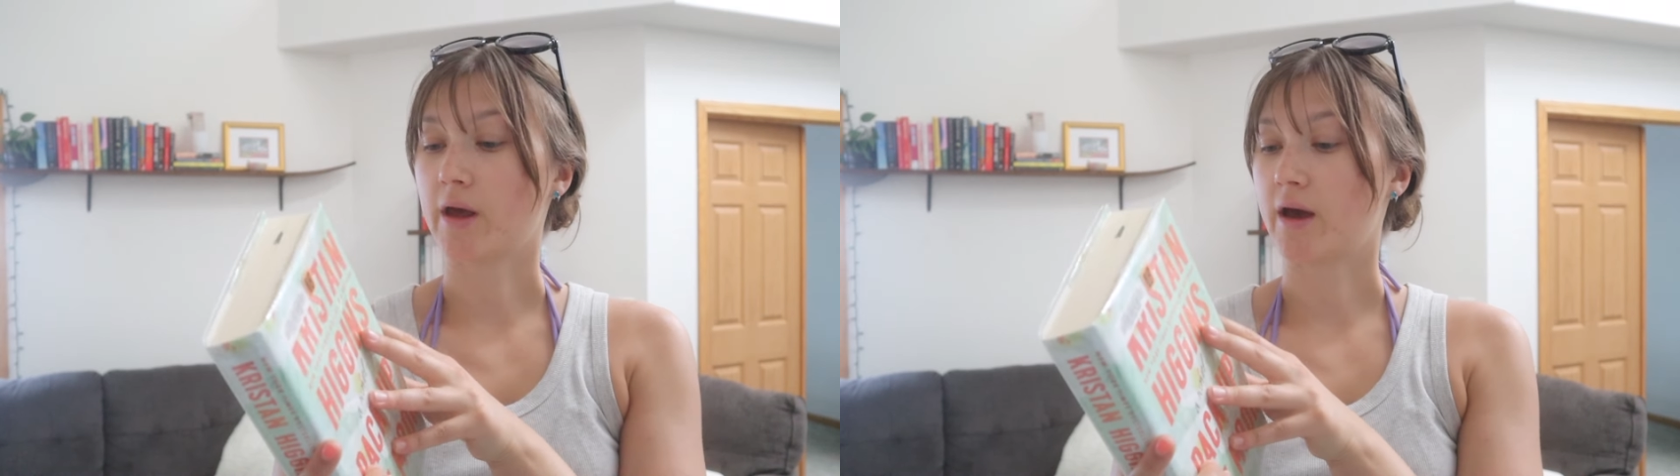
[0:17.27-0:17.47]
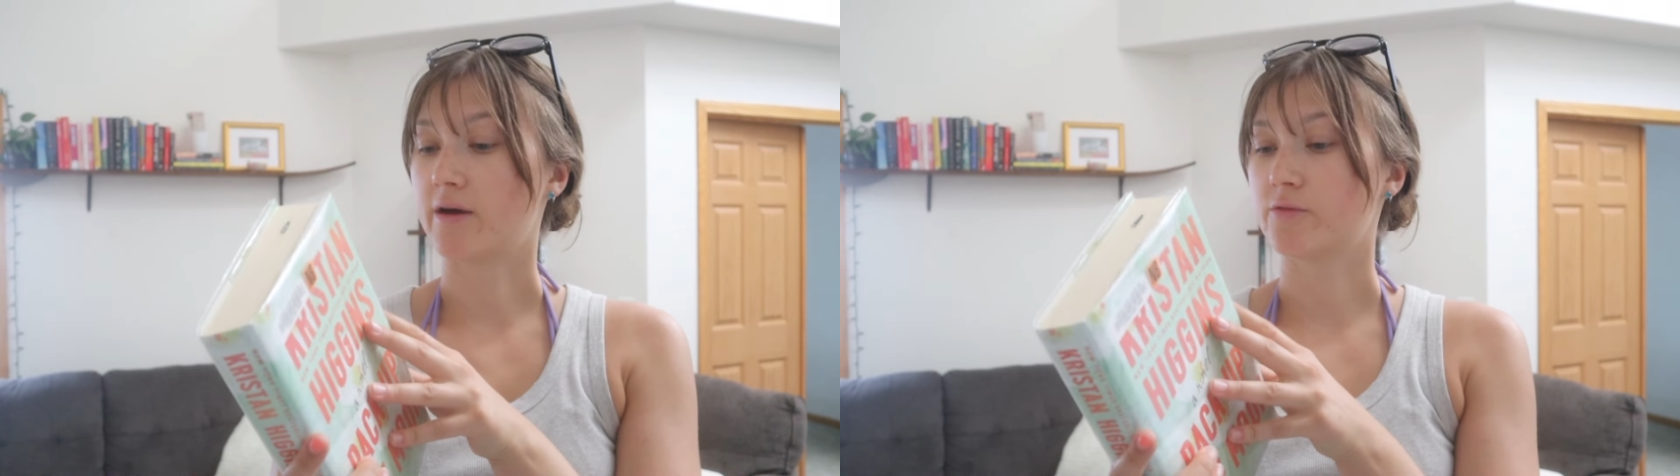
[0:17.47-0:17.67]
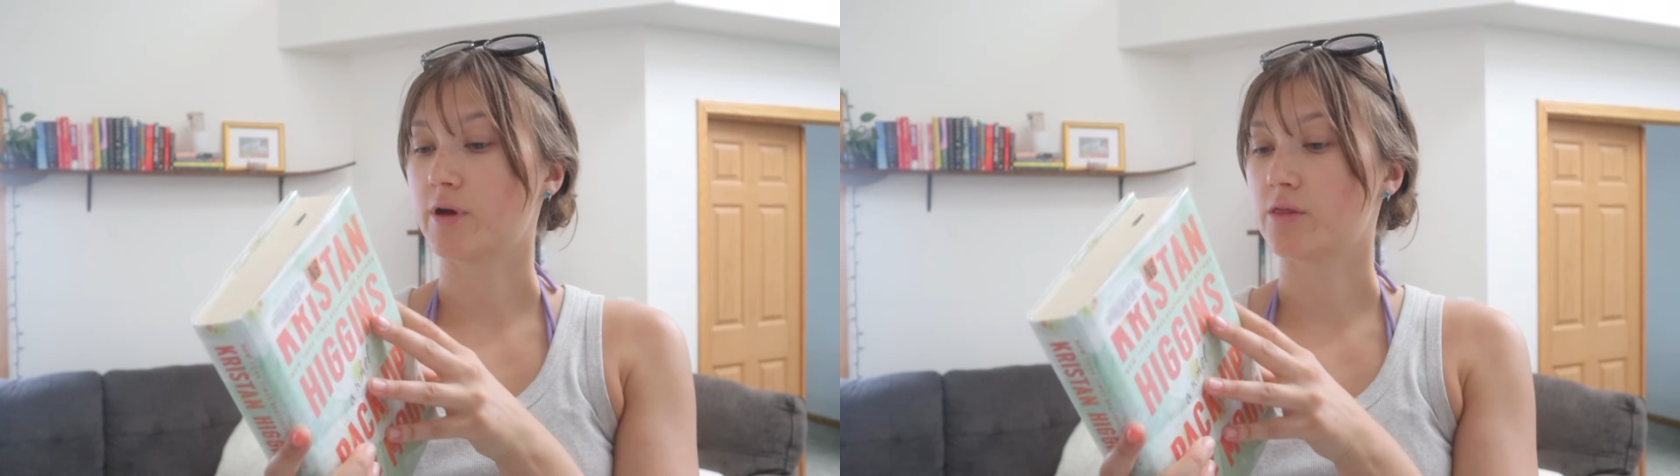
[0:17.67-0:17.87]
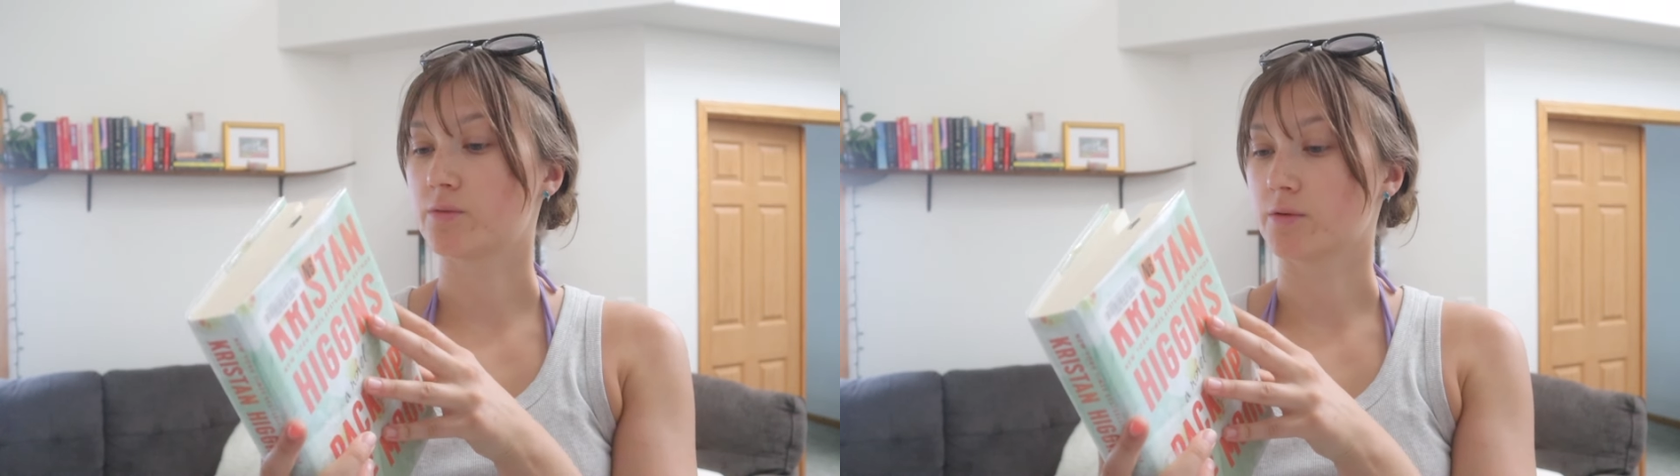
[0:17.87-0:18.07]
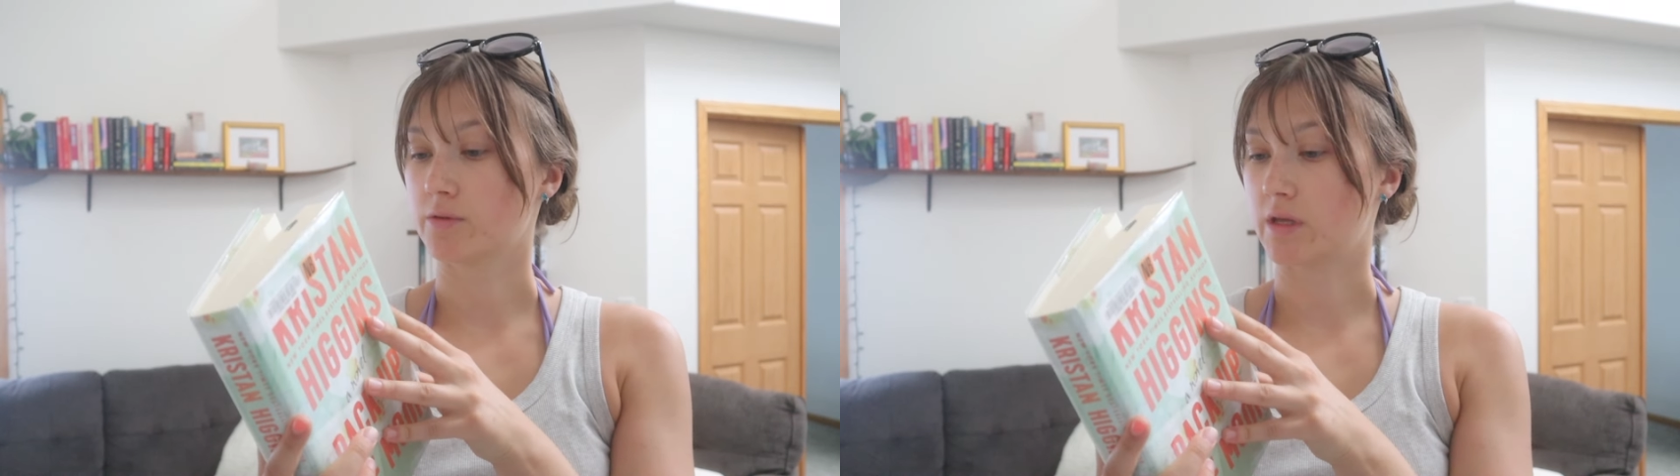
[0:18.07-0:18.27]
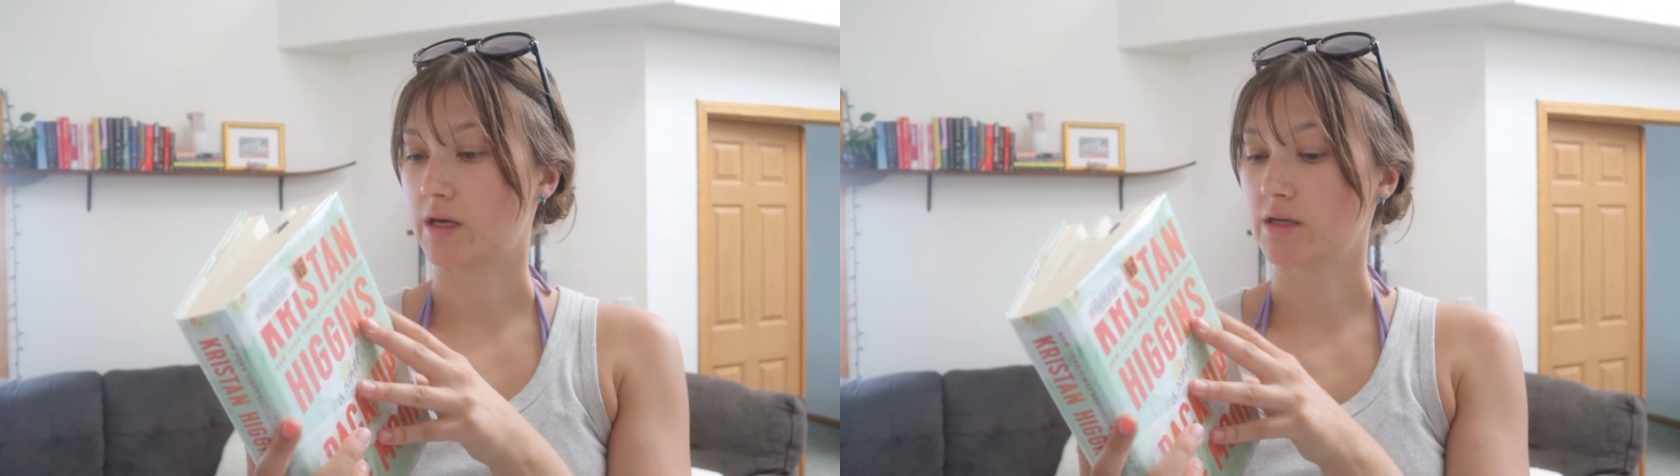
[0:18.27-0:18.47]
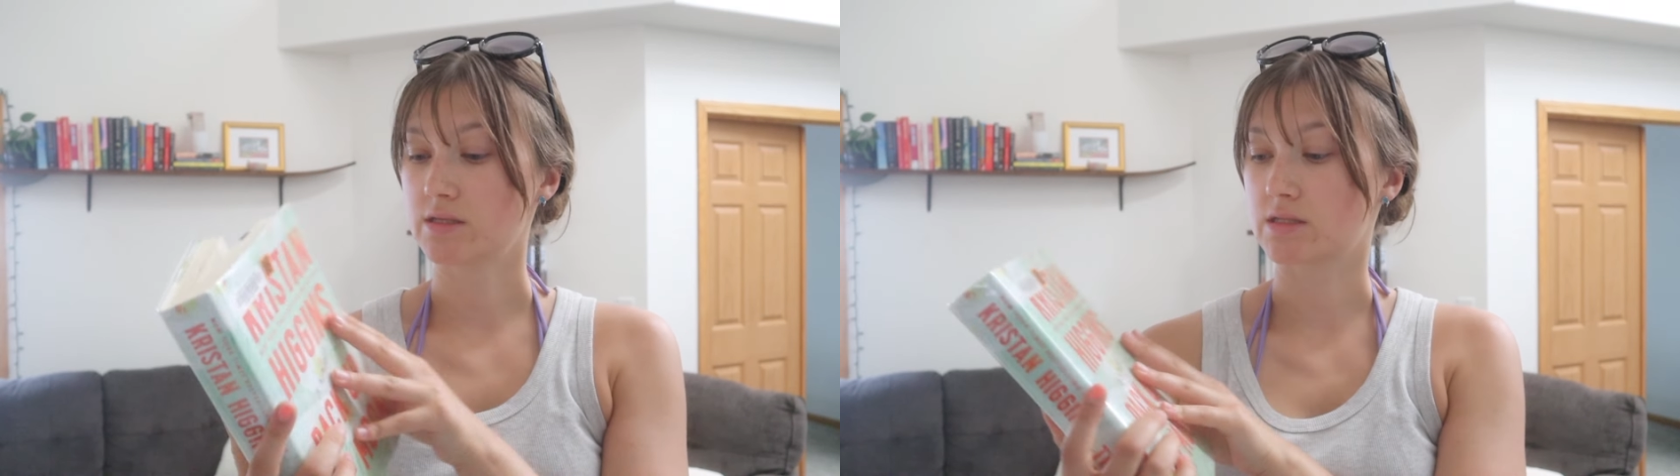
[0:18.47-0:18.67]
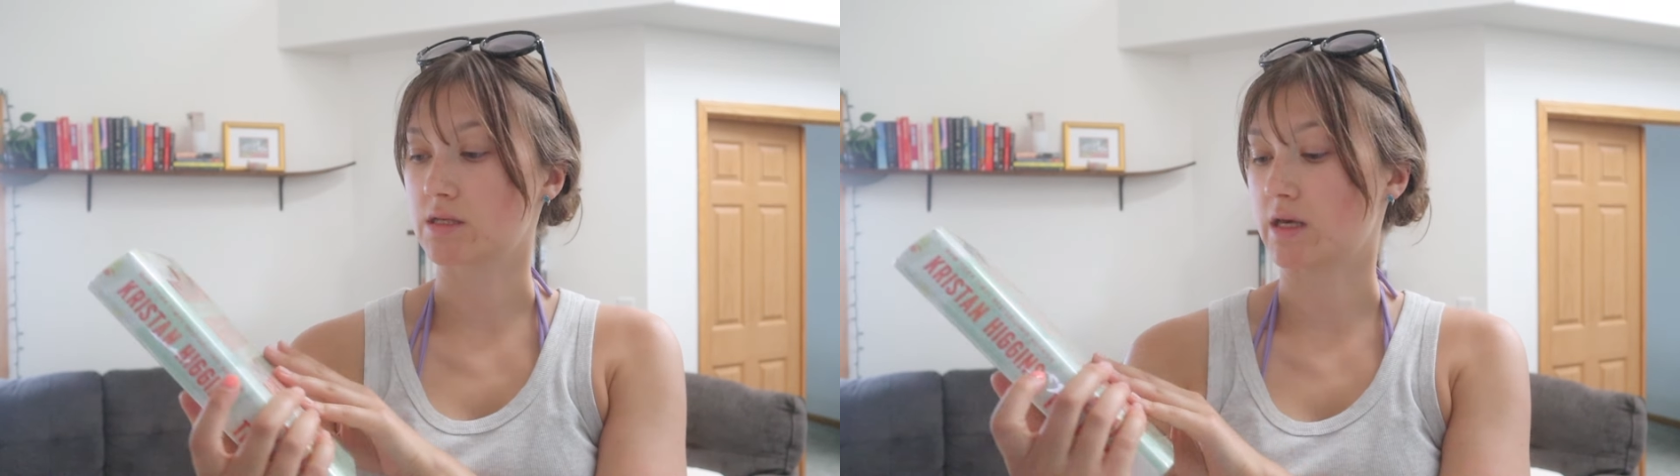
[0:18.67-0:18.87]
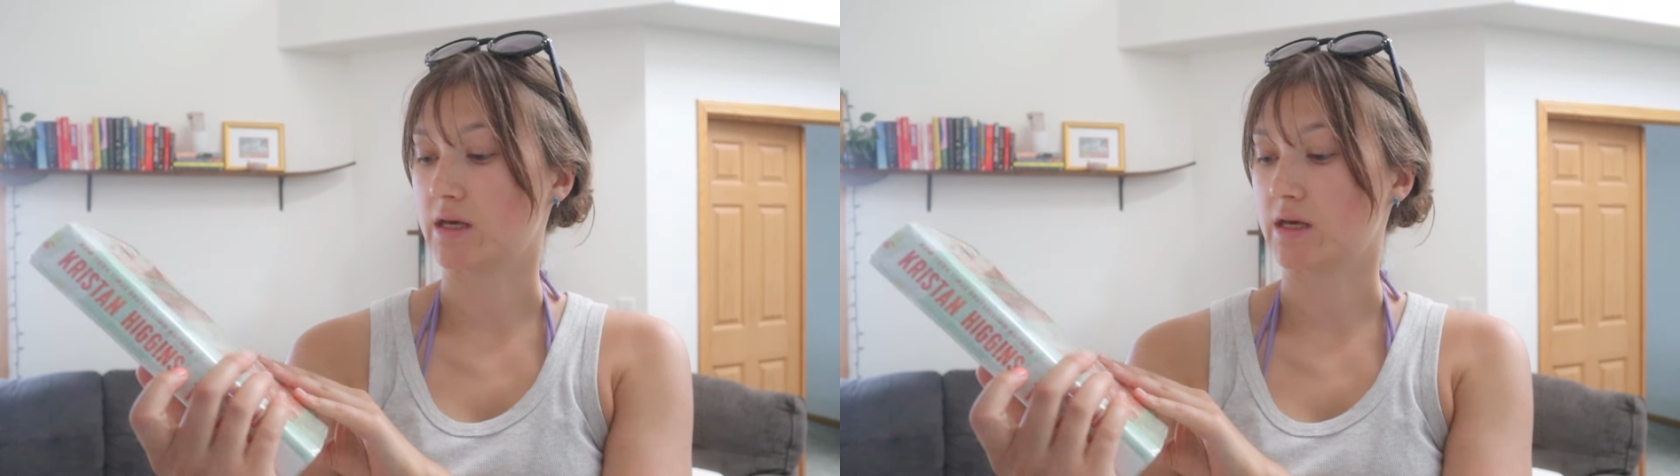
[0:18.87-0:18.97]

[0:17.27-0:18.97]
halfway through this.